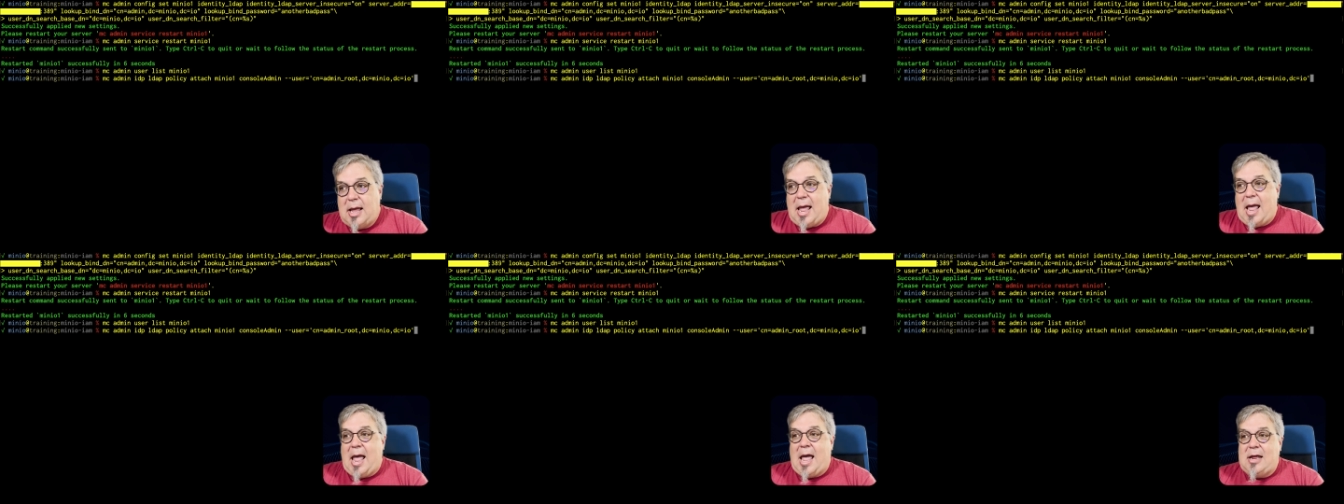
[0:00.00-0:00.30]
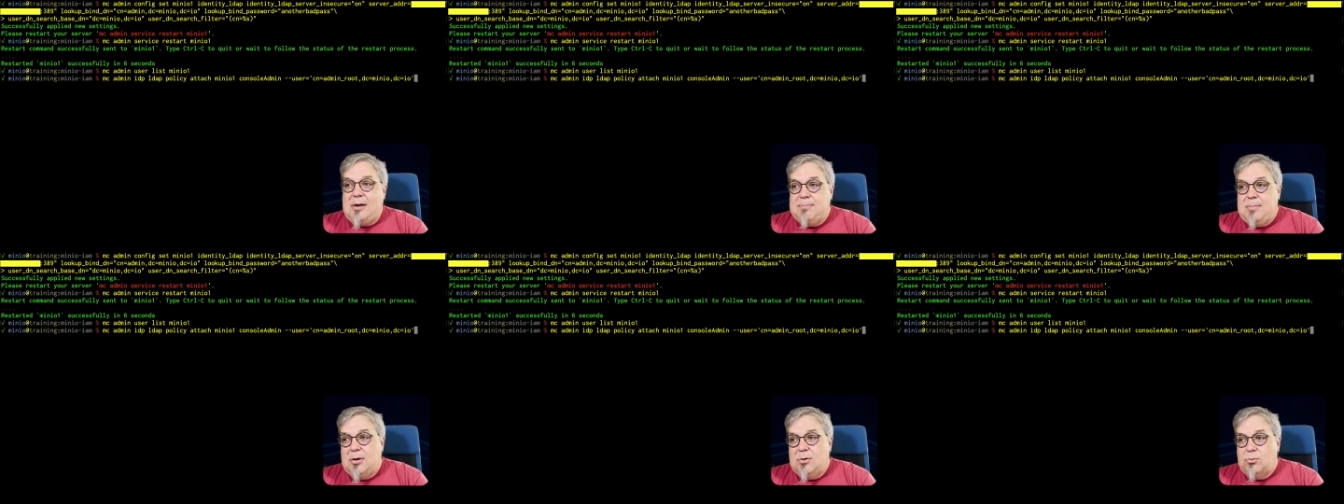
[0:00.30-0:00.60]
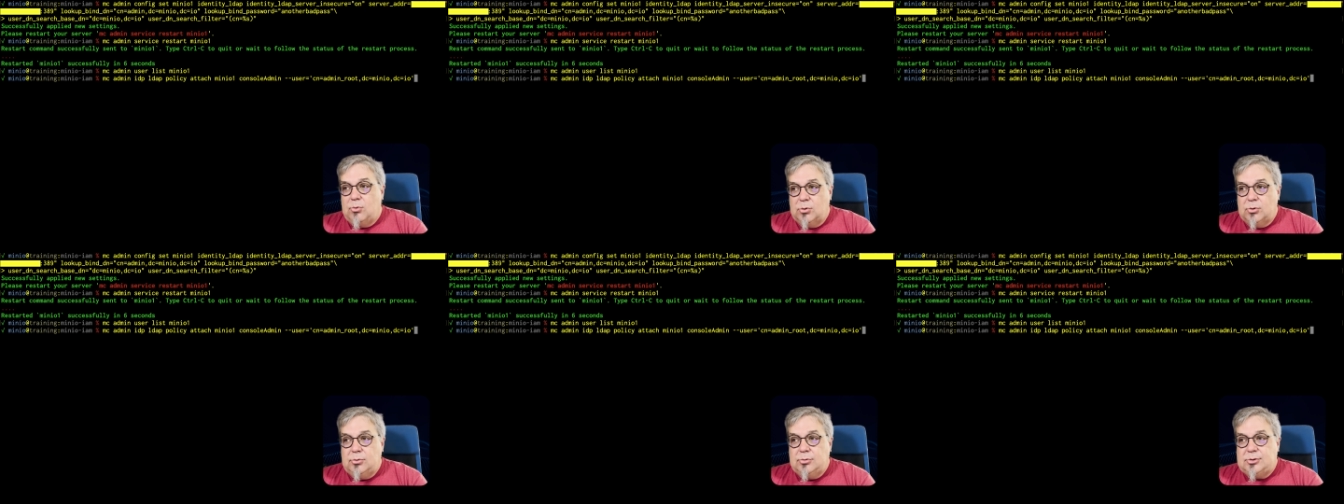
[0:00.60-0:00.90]

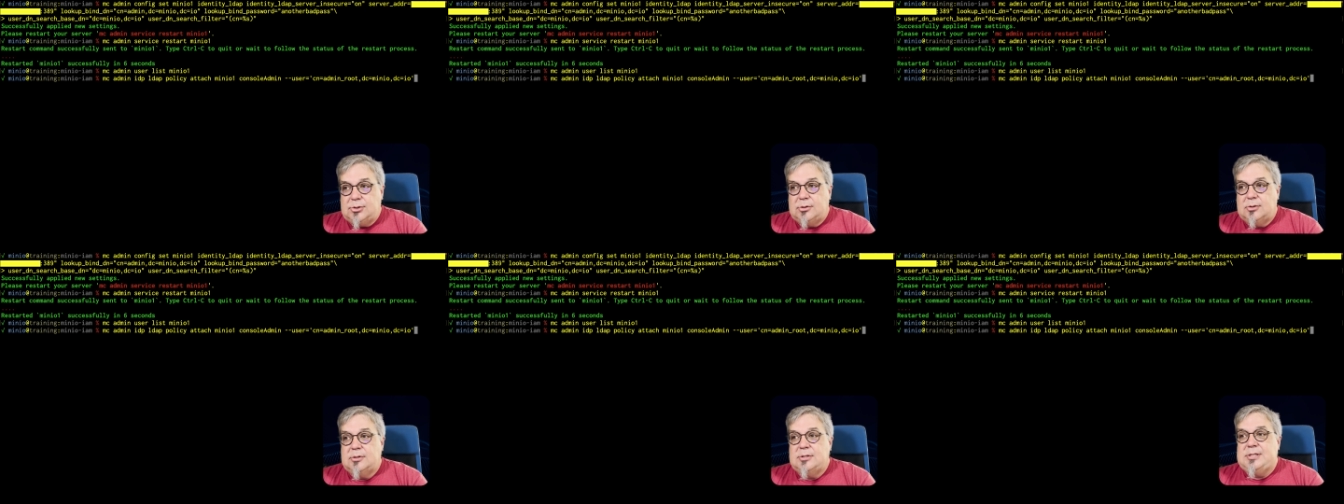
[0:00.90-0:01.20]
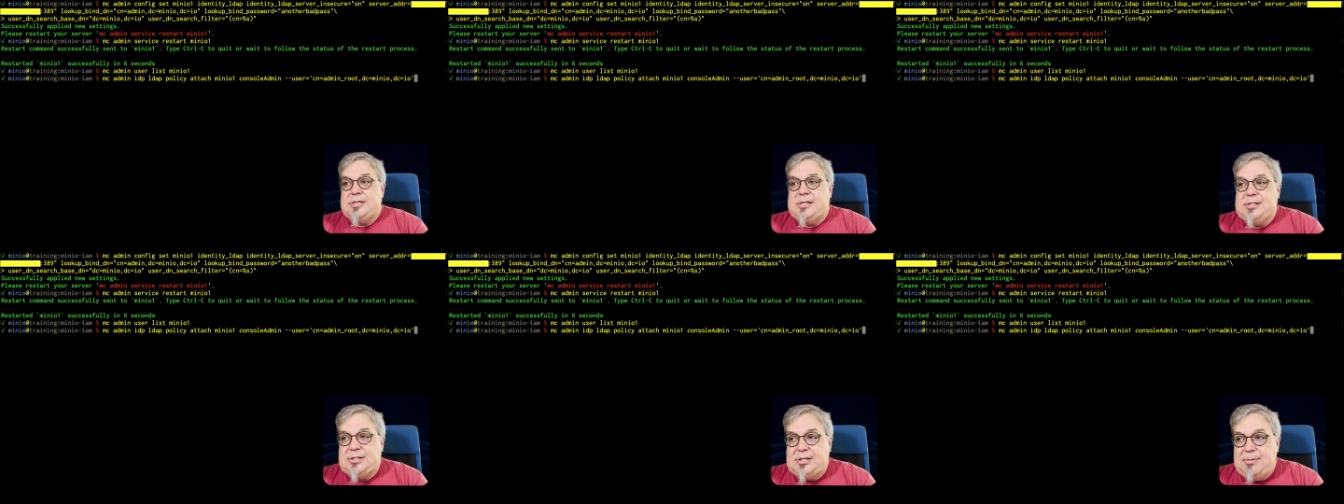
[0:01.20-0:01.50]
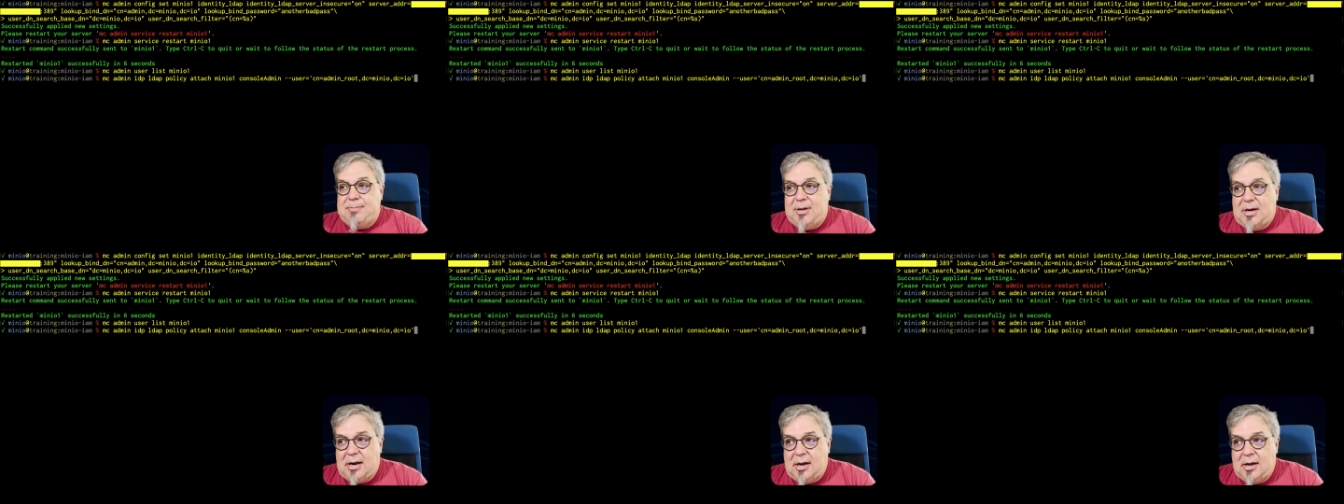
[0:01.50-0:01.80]
admin root
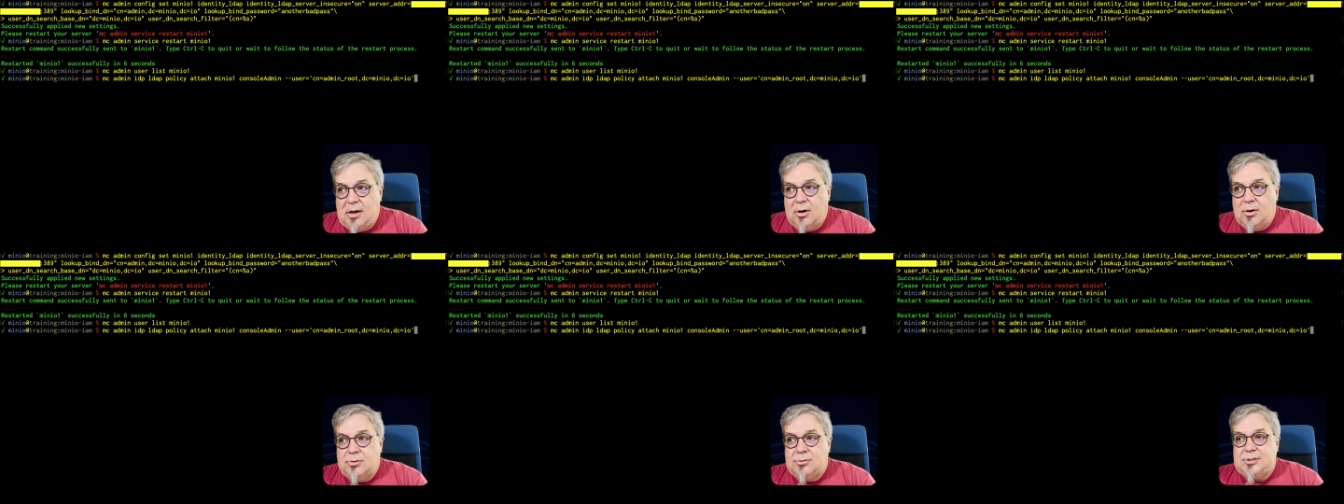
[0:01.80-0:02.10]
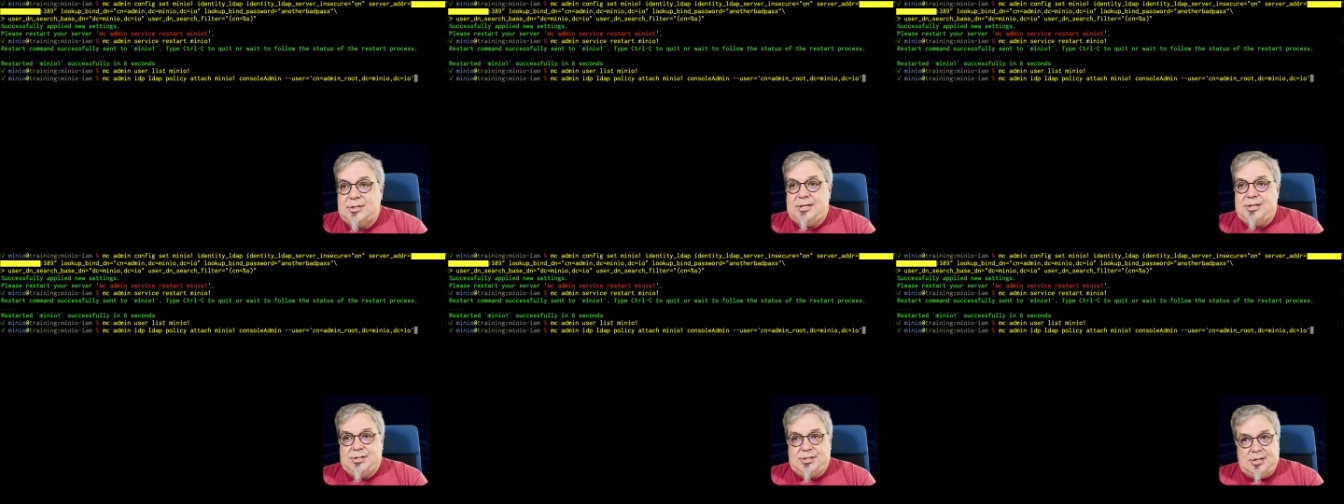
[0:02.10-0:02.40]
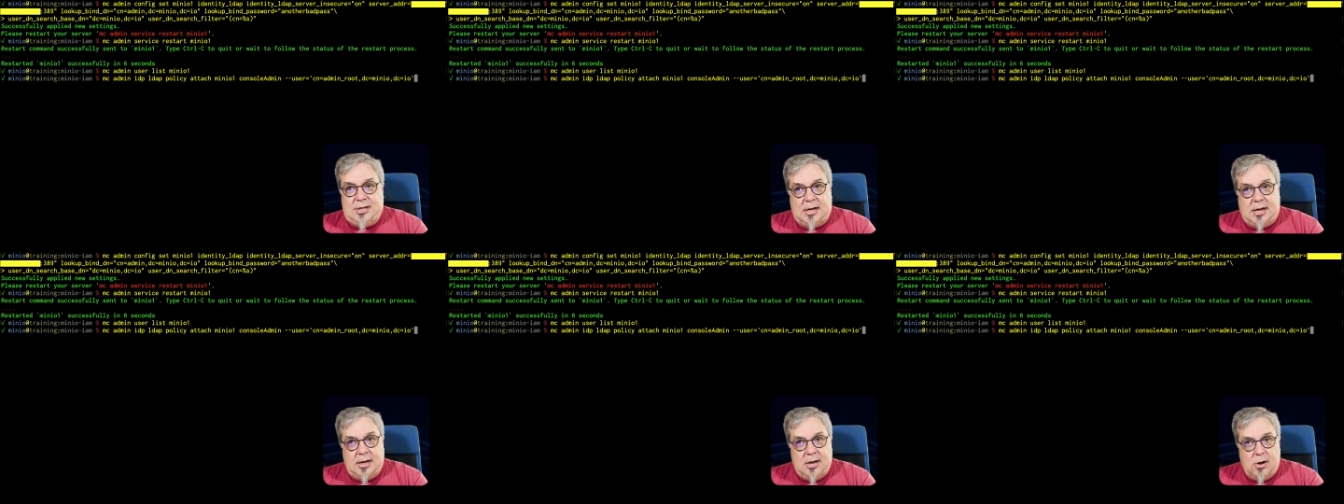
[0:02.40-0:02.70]
dc MinIO
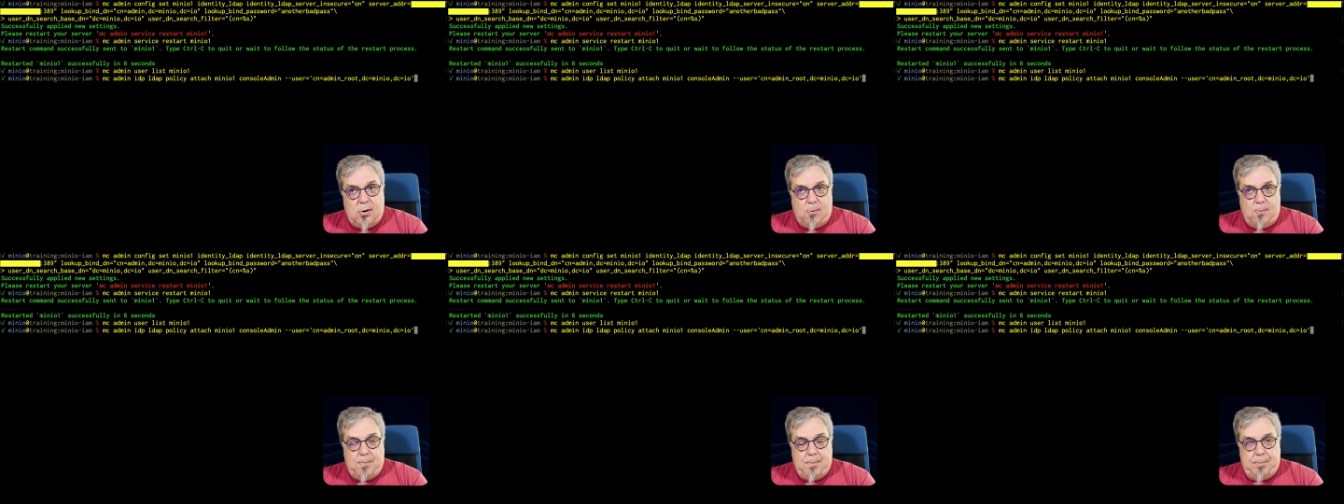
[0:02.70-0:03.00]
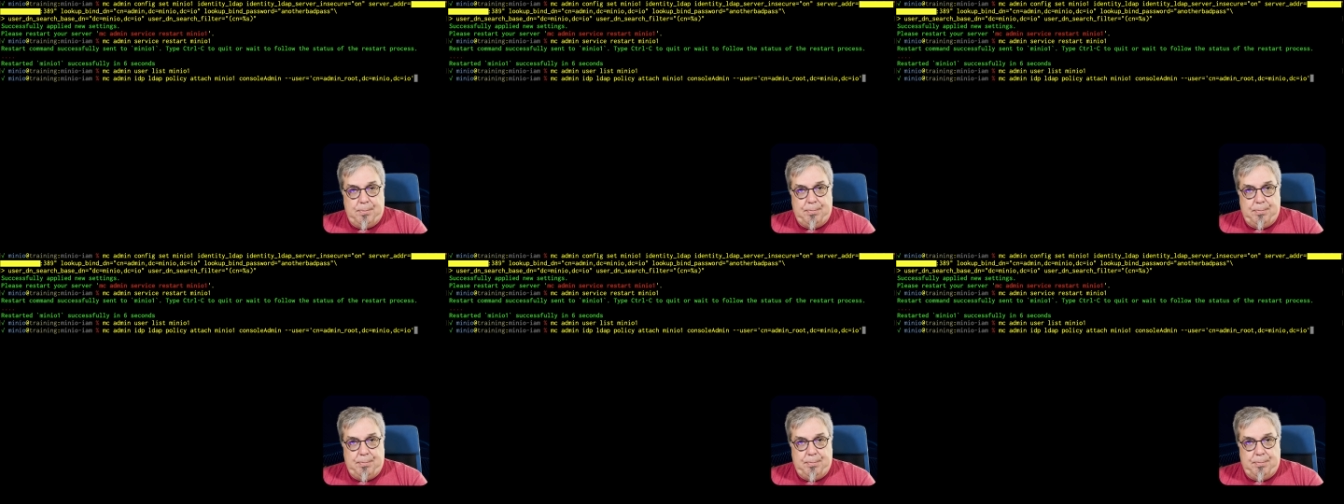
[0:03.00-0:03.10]
dcio.